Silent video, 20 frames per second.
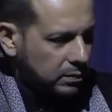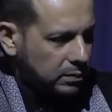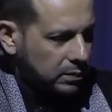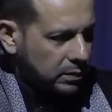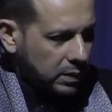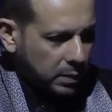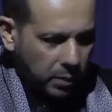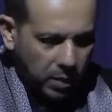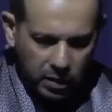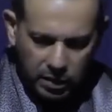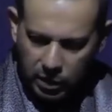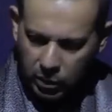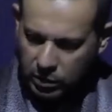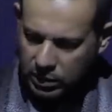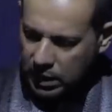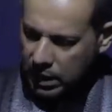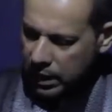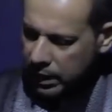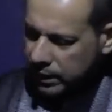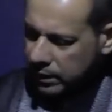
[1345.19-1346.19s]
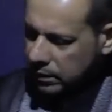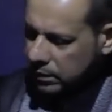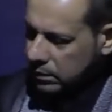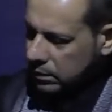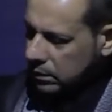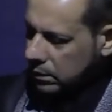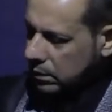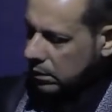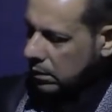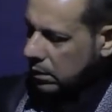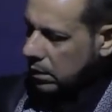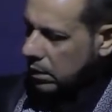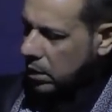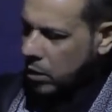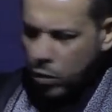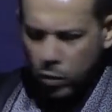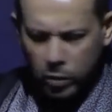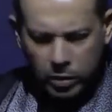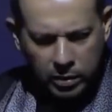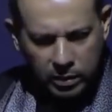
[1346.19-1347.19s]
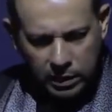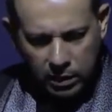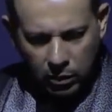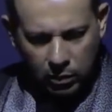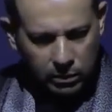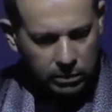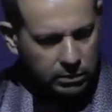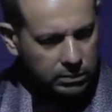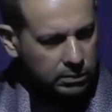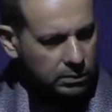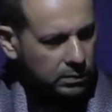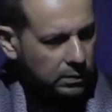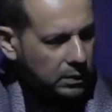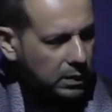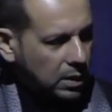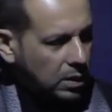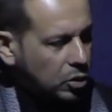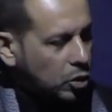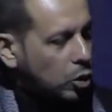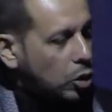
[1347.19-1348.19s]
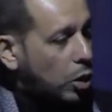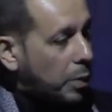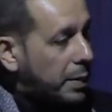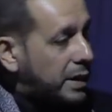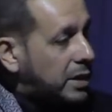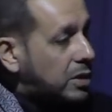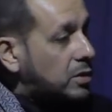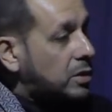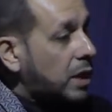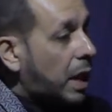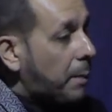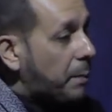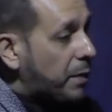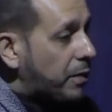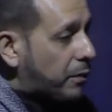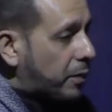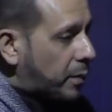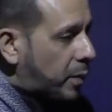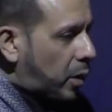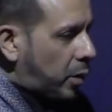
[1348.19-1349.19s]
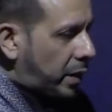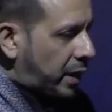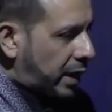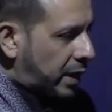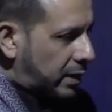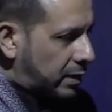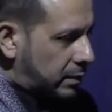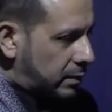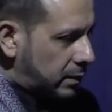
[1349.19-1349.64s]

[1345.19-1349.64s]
The body was lying. No one in the room. So nobody stopped me from going in.